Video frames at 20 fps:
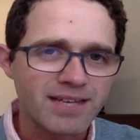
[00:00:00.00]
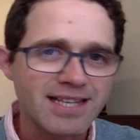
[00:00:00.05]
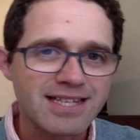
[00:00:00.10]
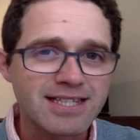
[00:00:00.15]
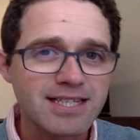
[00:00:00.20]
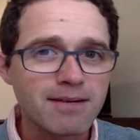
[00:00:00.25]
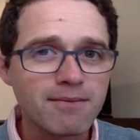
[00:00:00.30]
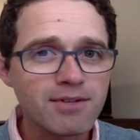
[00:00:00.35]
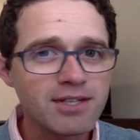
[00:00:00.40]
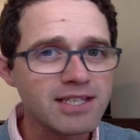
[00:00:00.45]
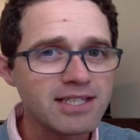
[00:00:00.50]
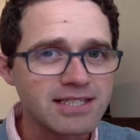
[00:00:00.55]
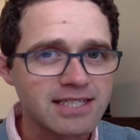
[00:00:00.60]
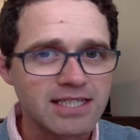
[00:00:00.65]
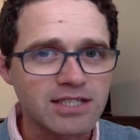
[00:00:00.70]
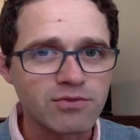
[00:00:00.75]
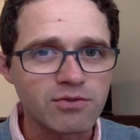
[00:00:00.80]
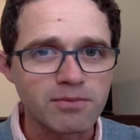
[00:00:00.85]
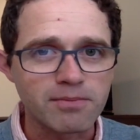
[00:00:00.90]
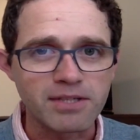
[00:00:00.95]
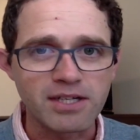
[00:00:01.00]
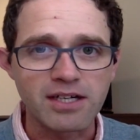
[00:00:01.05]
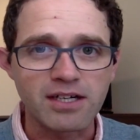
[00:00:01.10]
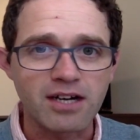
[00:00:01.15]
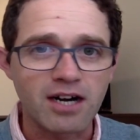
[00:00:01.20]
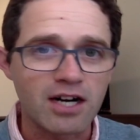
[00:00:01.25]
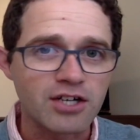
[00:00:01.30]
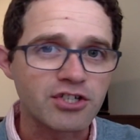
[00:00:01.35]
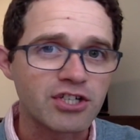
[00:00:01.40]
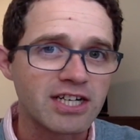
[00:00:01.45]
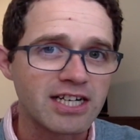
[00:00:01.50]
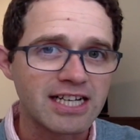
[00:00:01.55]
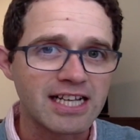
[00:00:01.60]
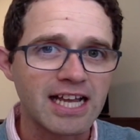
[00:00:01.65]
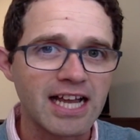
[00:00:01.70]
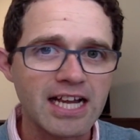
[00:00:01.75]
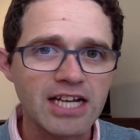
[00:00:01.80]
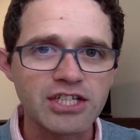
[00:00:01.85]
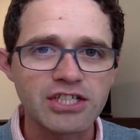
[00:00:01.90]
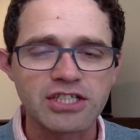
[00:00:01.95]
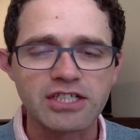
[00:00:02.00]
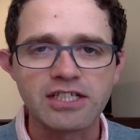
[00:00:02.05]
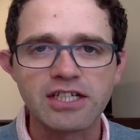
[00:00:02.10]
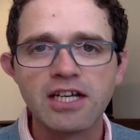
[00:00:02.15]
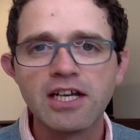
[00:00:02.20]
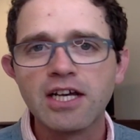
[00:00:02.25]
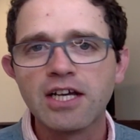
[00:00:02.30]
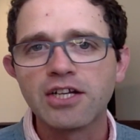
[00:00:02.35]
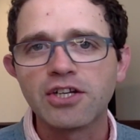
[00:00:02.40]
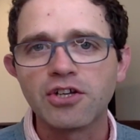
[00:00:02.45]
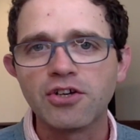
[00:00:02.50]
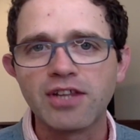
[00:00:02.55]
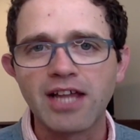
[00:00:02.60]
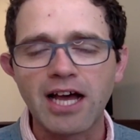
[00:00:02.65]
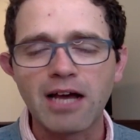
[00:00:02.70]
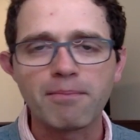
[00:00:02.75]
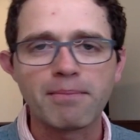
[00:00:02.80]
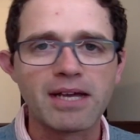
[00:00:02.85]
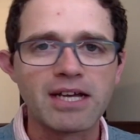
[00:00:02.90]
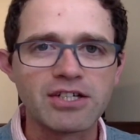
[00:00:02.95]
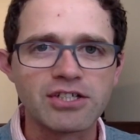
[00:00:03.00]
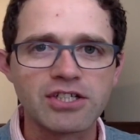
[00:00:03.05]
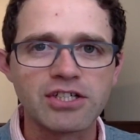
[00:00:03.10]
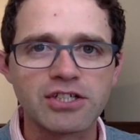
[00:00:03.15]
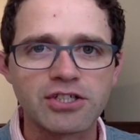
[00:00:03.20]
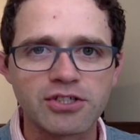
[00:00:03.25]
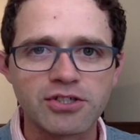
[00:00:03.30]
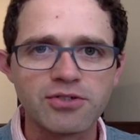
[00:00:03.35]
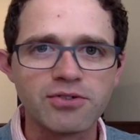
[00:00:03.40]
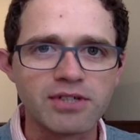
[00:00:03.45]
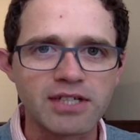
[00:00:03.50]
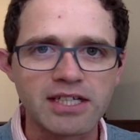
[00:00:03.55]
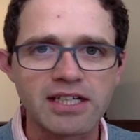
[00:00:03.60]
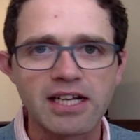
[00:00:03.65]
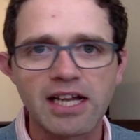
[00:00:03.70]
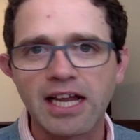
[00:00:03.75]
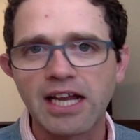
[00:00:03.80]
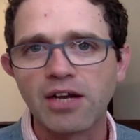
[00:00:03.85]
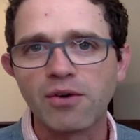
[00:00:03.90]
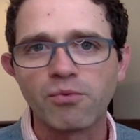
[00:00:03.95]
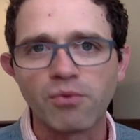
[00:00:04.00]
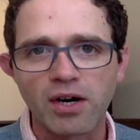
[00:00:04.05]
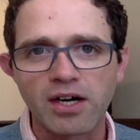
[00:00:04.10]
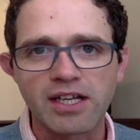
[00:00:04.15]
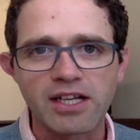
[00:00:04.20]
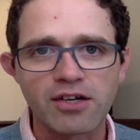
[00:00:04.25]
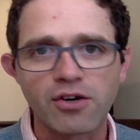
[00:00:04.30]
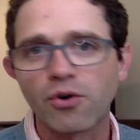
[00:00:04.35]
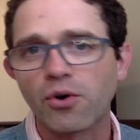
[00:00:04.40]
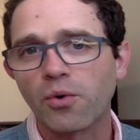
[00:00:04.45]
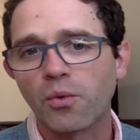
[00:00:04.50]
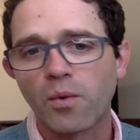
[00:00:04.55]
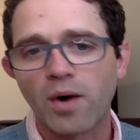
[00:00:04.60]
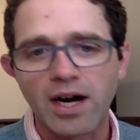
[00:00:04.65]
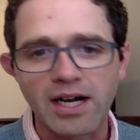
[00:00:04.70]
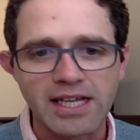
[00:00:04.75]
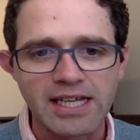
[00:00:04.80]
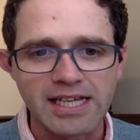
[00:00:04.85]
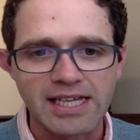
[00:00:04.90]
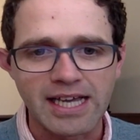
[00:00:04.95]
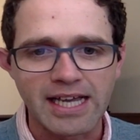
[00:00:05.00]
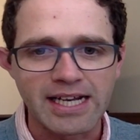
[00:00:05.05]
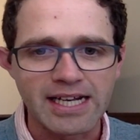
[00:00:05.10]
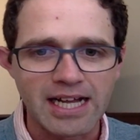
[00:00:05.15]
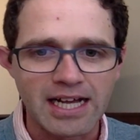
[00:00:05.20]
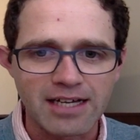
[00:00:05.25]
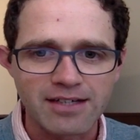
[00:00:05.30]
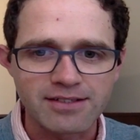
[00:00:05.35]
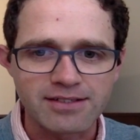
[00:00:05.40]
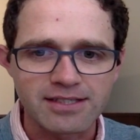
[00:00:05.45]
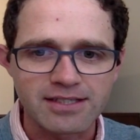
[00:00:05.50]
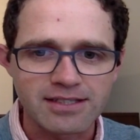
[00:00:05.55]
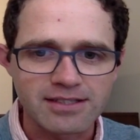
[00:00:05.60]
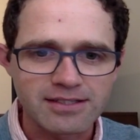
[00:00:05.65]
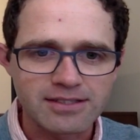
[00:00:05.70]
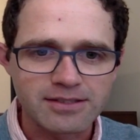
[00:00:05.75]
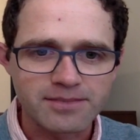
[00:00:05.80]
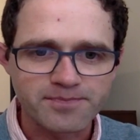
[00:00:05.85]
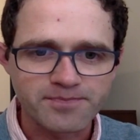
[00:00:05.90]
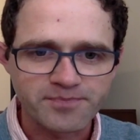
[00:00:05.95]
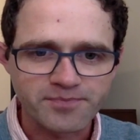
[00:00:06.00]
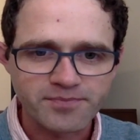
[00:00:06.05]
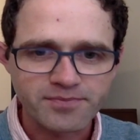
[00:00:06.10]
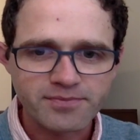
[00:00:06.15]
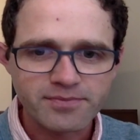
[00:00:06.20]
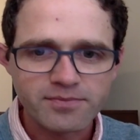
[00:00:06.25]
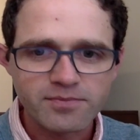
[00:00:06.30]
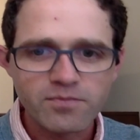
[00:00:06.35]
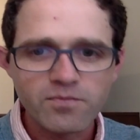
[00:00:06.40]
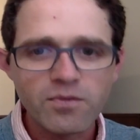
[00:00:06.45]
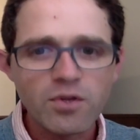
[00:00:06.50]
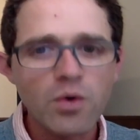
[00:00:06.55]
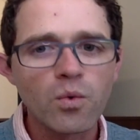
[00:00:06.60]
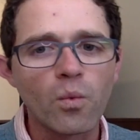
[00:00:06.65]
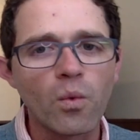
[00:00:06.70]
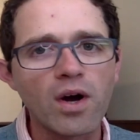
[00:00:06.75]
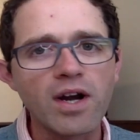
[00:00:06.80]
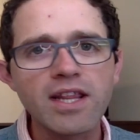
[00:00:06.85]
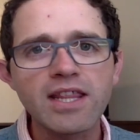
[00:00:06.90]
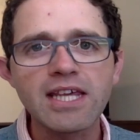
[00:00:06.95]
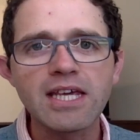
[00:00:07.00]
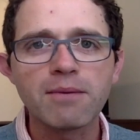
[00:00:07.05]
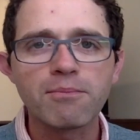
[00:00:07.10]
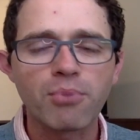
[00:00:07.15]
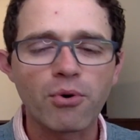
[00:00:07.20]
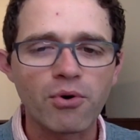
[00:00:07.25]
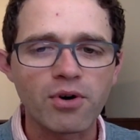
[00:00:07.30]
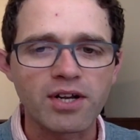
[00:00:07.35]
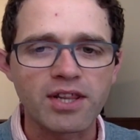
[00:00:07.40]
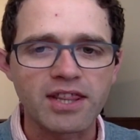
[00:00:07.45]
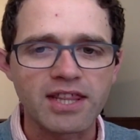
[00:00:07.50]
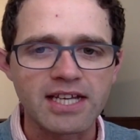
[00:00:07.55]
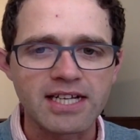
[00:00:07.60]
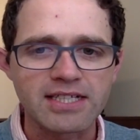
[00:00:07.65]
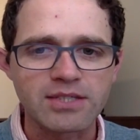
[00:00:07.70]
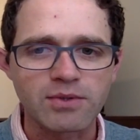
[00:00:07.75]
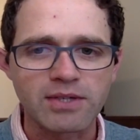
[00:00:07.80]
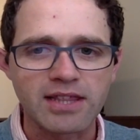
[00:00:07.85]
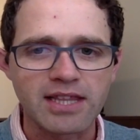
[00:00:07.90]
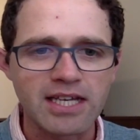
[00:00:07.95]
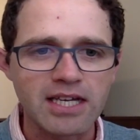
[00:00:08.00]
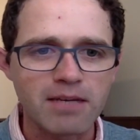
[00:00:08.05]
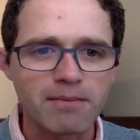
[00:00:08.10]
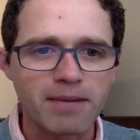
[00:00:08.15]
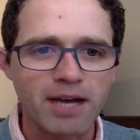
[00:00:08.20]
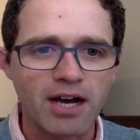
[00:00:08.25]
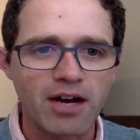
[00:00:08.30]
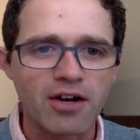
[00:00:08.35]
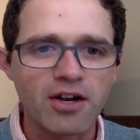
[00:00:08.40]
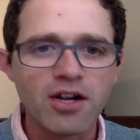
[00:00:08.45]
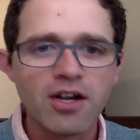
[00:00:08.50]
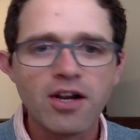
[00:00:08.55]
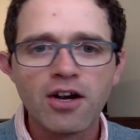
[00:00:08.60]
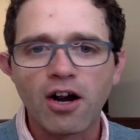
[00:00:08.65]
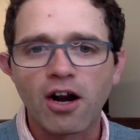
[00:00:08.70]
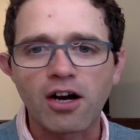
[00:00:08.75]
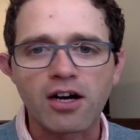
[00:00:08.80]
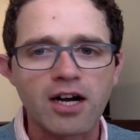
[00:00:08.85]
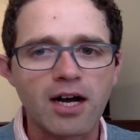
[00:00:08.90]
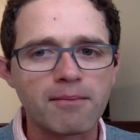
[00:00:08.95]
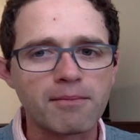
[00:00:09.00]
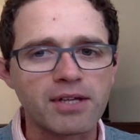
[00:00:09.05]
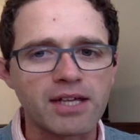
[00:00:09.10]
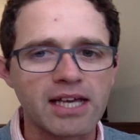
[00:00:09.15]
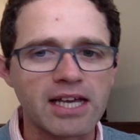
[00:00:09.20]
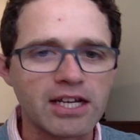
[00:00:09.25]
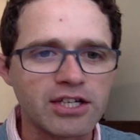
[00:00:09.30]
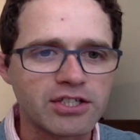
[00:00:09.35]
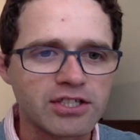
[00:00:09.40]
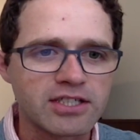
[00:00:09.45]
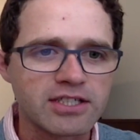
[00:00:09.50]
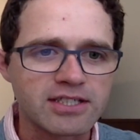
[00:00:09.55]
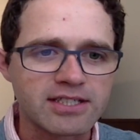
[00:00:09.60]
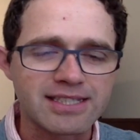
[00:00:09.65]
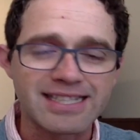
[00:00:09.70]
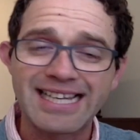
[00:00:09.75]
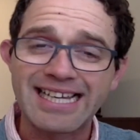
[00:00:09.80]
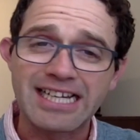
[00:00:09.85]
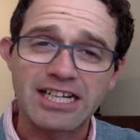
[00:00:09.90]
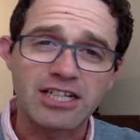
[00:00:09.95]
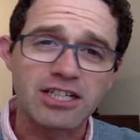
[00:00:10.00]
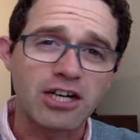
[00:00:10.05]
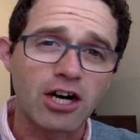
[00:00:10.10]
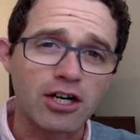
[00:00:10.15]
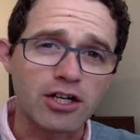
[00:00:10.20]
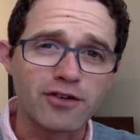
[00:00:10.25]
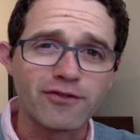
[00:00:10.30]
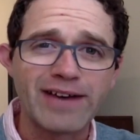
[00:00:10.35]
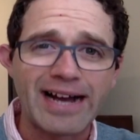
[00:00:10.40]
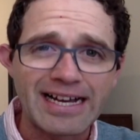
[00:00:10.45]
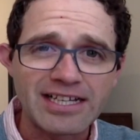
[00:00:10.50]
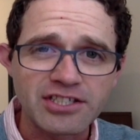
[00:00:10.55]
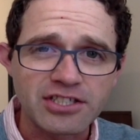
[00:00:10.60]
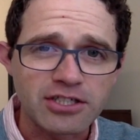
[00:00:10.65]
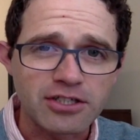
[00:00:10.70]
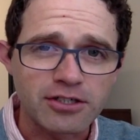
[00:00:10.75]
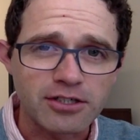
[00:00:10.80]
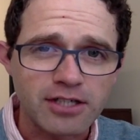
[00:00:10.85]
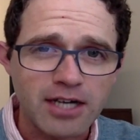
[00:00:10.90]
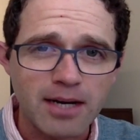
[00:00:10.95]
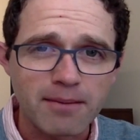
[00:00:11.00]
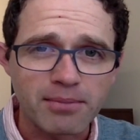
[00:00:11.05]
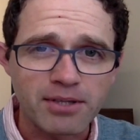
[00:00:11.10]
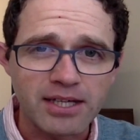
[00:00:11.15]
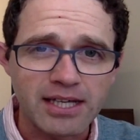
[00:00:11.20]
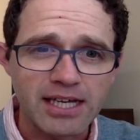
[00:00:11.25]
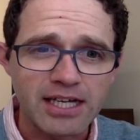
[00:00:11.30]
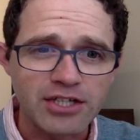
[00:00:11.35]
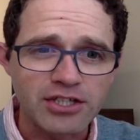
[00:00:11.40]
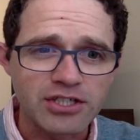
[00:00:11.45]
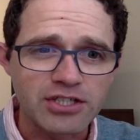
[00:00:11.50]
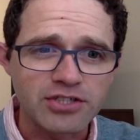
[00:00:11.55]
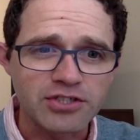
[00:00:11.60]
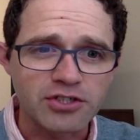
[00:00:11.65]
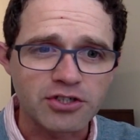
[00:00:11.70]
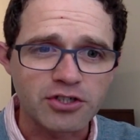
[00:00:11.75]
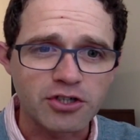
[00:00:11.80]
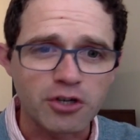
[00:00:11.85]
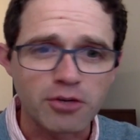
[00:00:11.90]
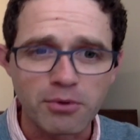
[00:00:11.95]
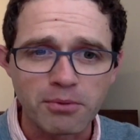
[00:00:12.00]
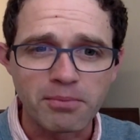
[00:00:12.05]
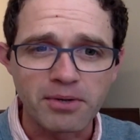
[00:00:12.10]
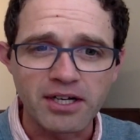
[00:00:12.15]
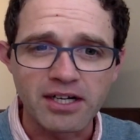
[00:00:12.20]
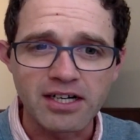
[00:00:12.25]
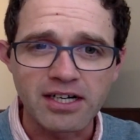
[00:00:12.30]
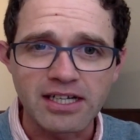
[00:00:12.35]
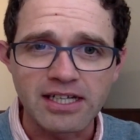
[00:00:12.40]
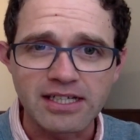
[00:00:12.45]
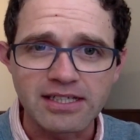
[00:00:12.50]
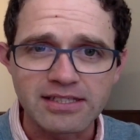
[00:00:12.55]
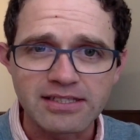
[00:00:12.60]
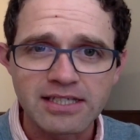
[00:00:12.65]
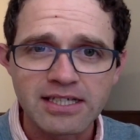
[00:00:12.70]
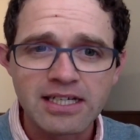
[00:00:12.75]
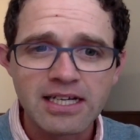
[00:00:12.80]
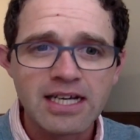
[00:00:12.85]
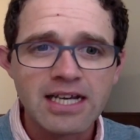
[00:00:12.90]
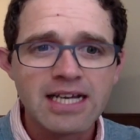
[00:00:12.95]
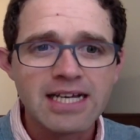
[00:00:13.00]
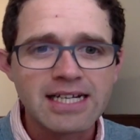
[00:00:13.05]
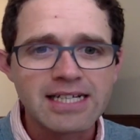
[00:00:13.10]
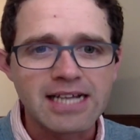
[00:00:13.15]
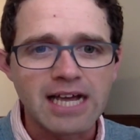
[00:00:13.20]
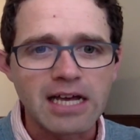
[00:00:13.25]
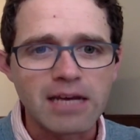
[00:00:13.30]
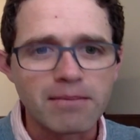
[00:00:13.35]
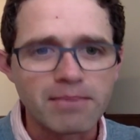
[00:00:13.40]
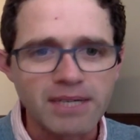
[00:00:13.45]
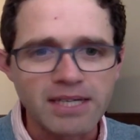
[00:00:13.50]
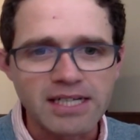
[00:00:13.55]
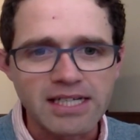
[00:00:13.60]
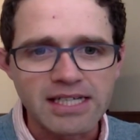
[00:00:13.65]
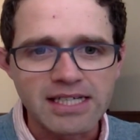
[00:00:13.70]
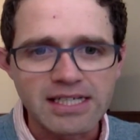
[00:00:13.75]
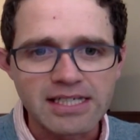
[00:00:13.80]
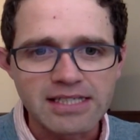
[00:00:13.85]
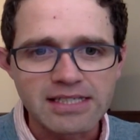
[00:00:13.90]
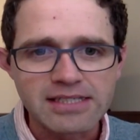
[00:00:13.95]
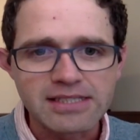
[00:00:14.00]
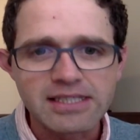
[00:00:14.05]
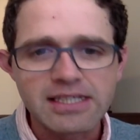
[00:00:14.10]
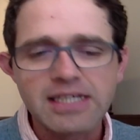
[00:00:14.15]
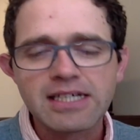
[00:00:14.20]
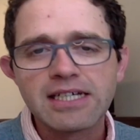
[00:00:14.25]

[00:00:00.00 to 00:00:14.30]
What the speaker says: And some of these things would be a contraindication to that patient doing a running or walking gait analysis. One of the important things we think about are complications like cardiovascular complications or comorbidities, diabetes,